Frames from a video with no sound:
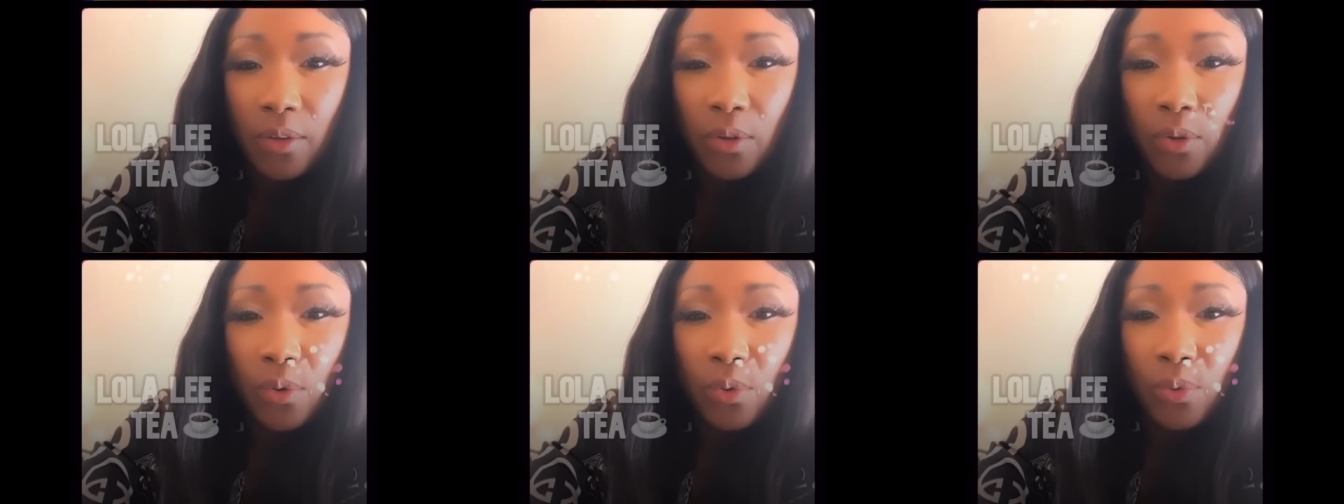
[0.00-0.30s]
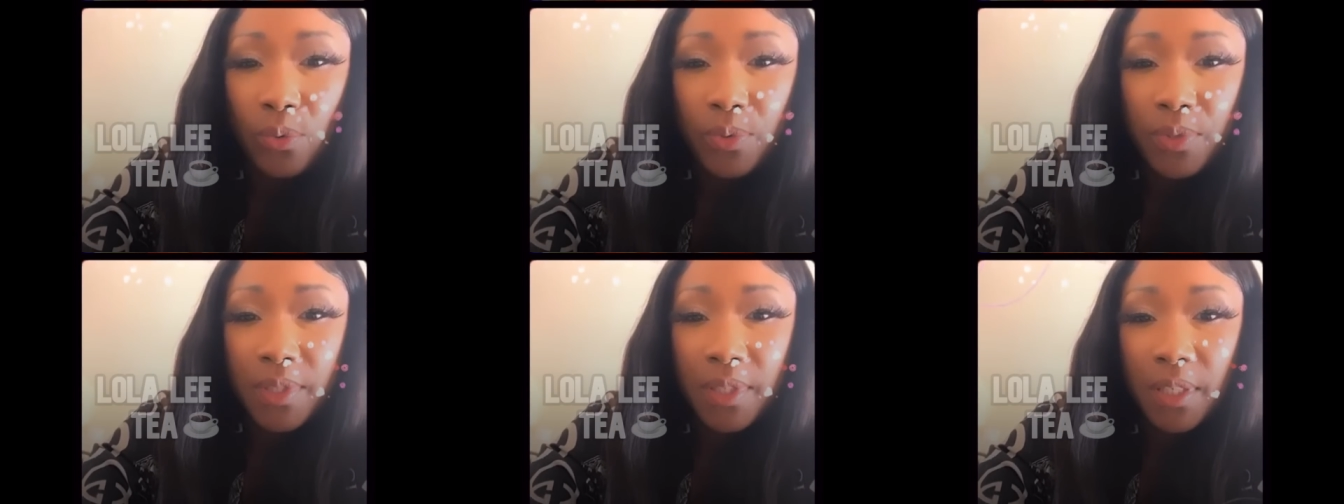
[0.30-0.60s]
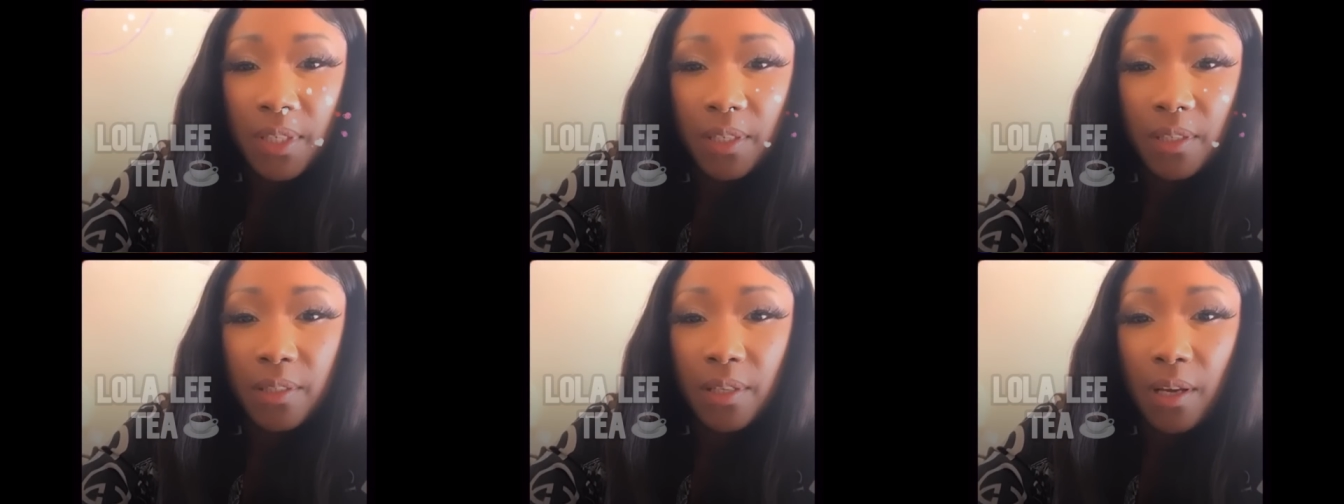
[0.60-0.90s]
Who's
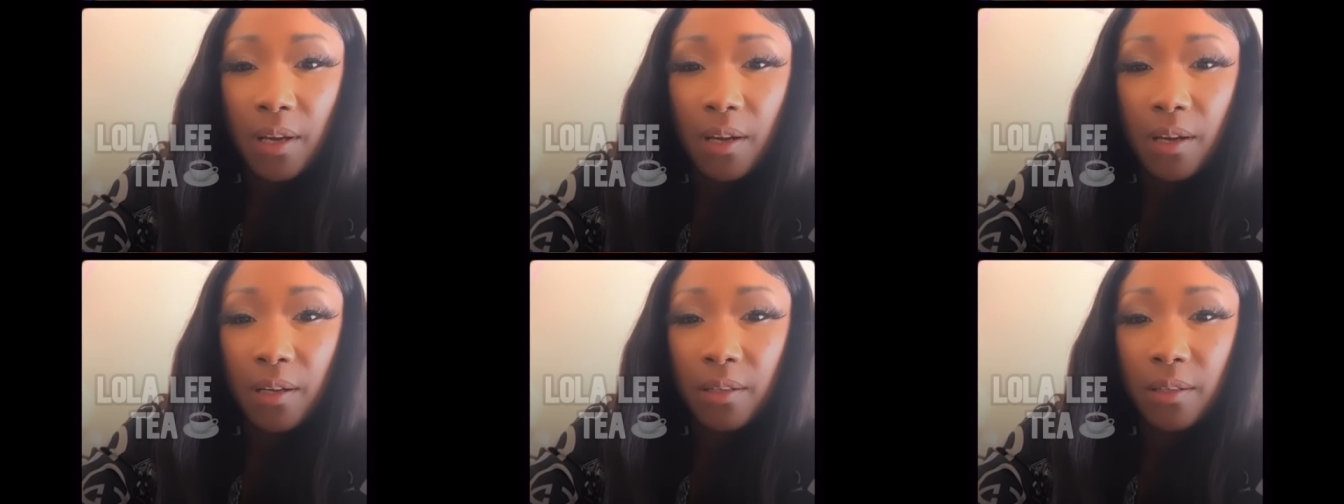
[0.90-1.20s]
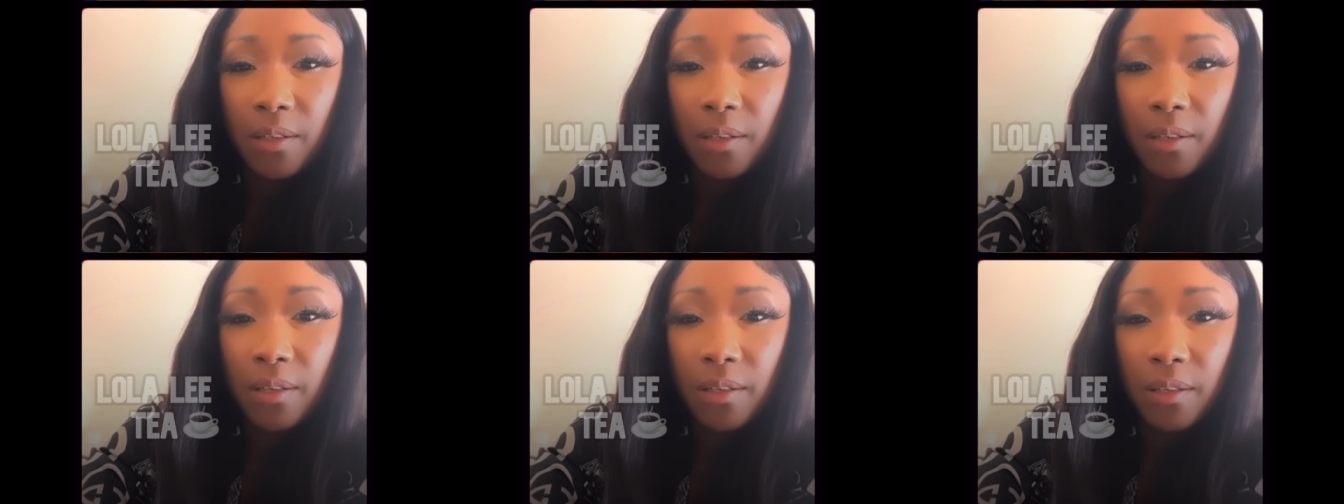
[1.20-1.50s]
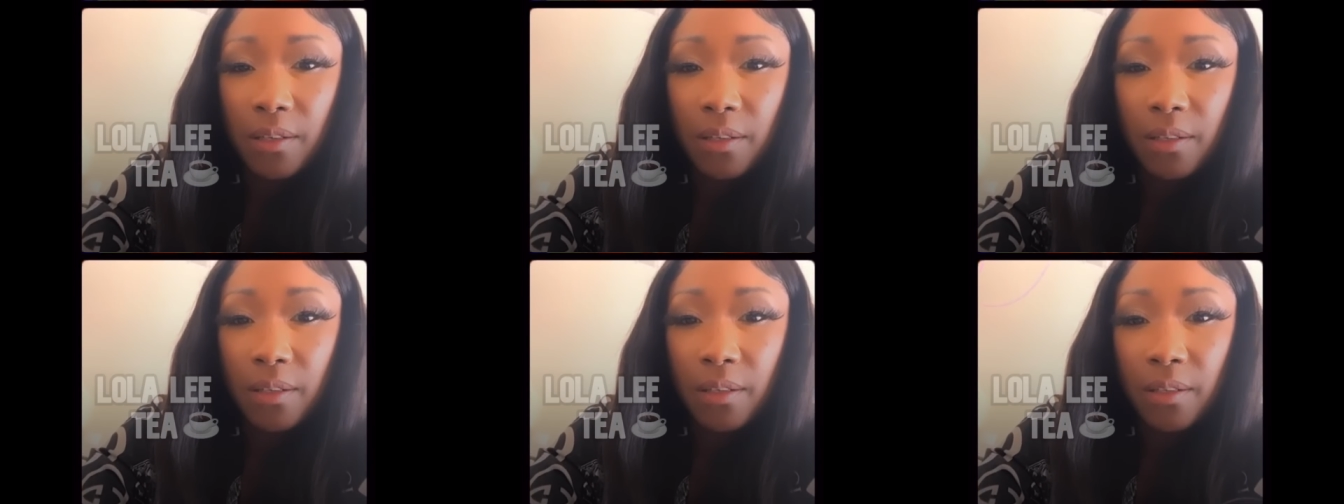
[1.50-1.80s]
TikTok?
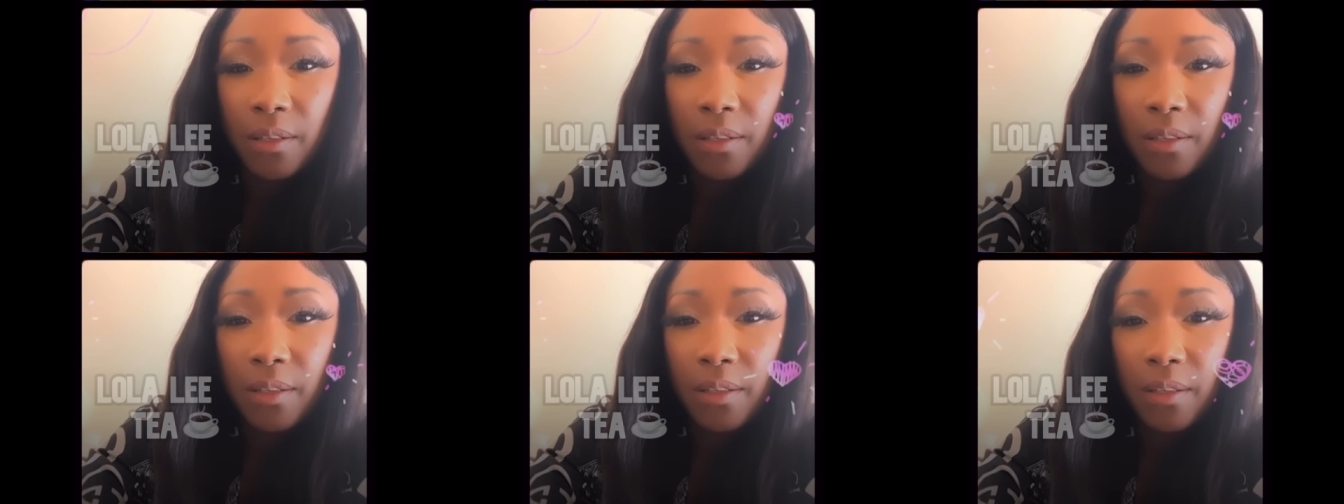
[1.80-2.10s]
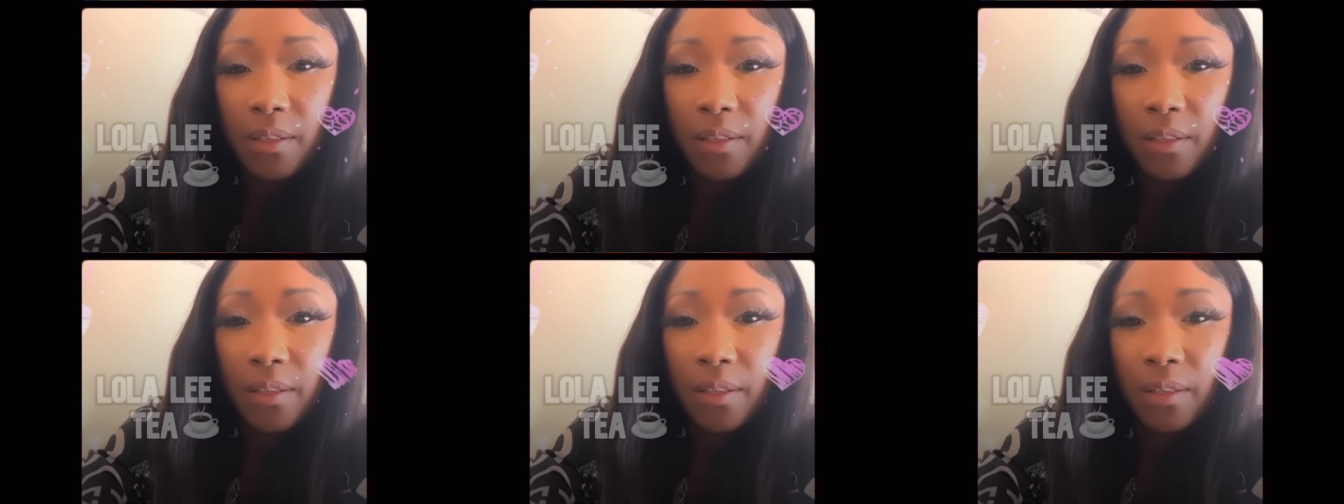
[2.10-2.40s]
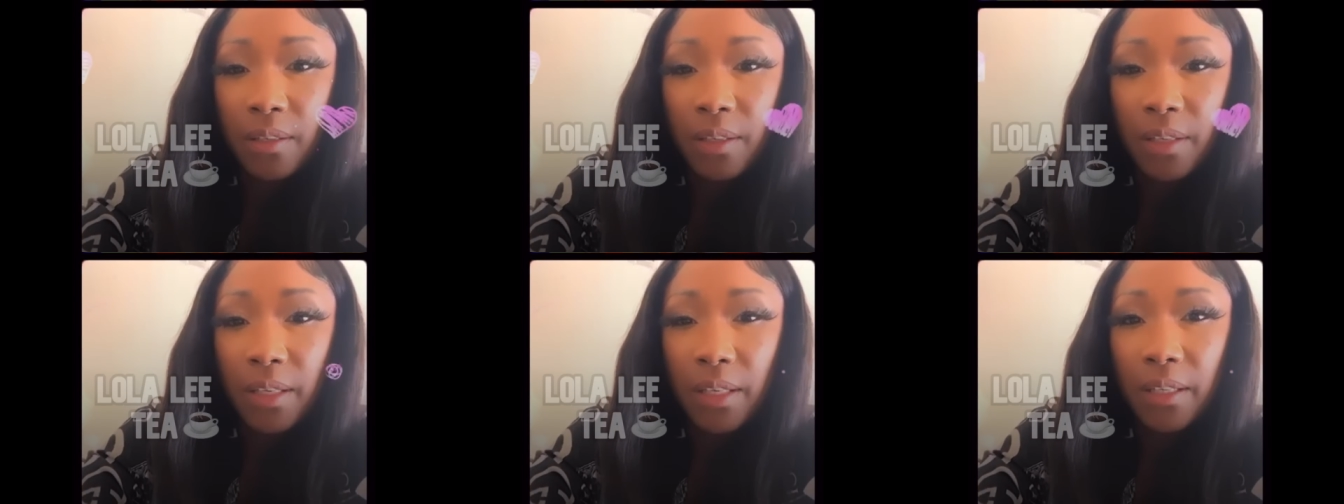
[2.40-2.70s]

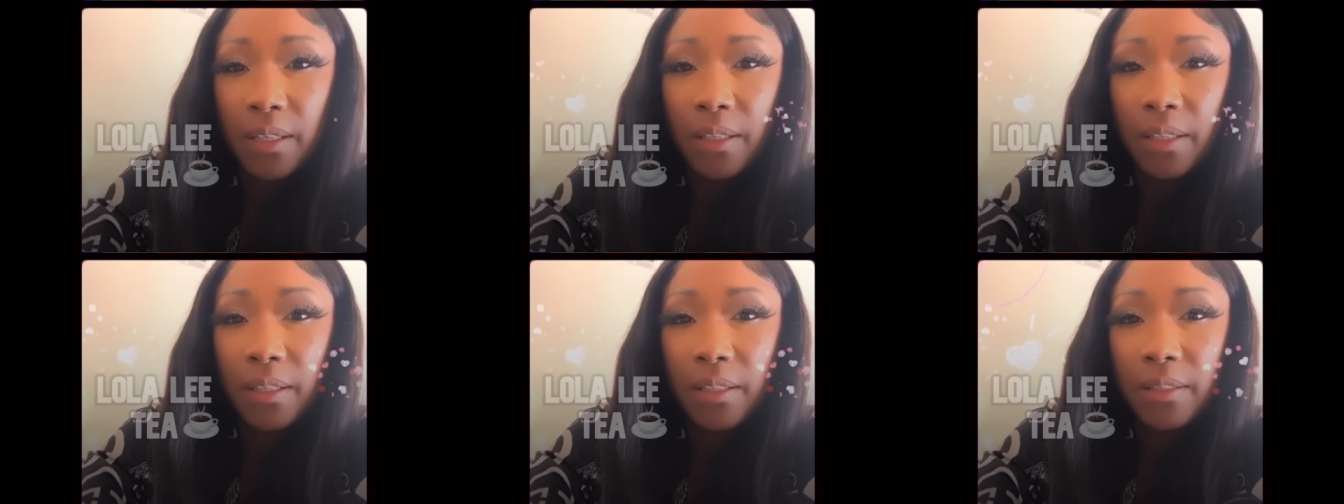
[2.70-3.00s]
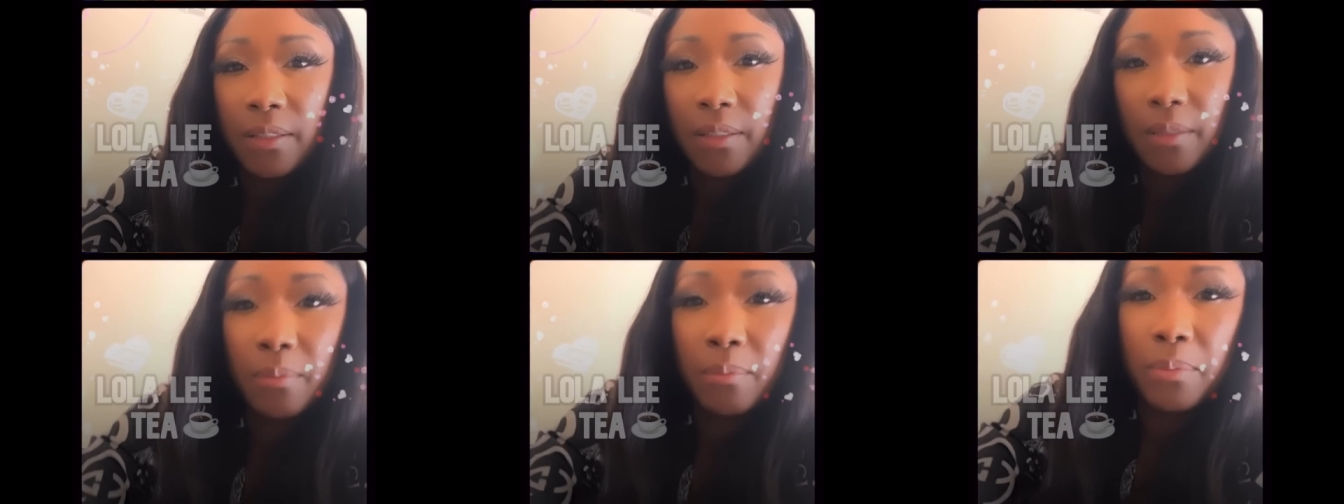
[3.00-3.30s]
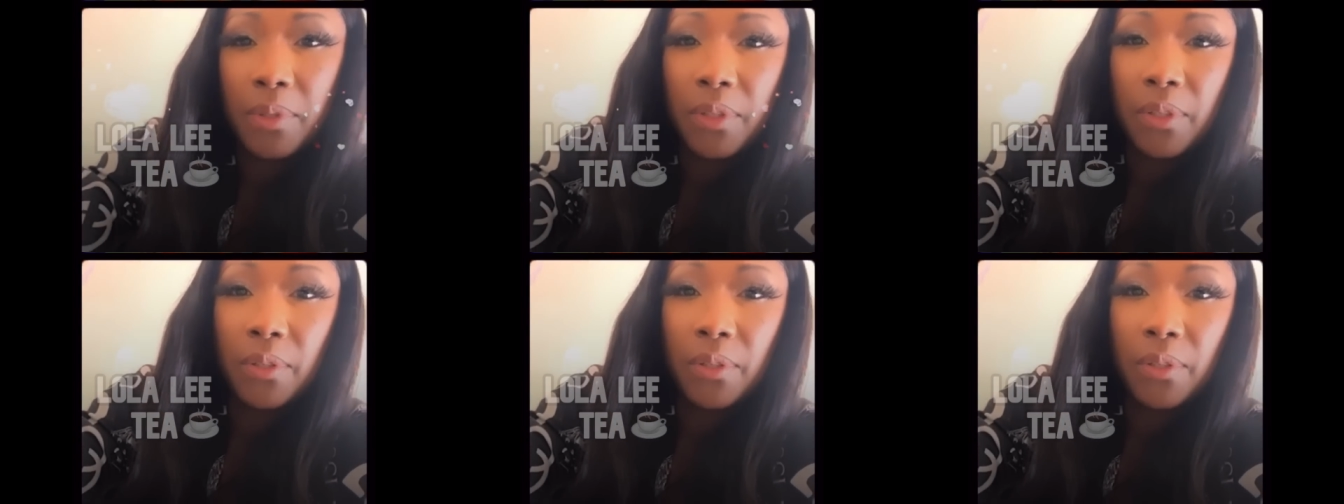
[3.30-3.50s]
And is it Blue?